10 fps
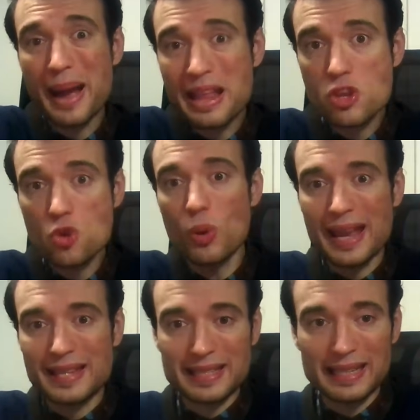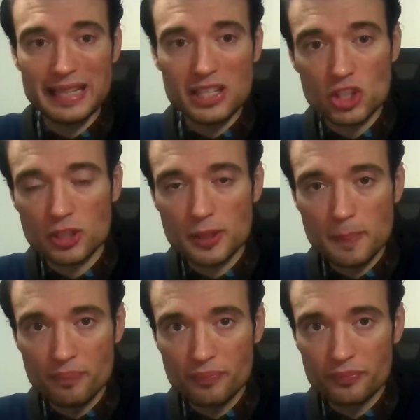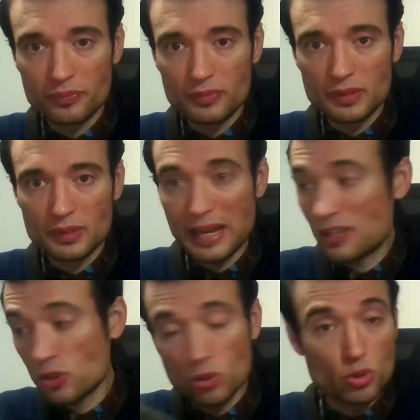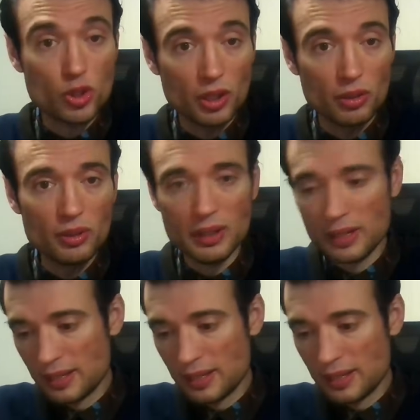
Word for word: manual escalation and it's too slow.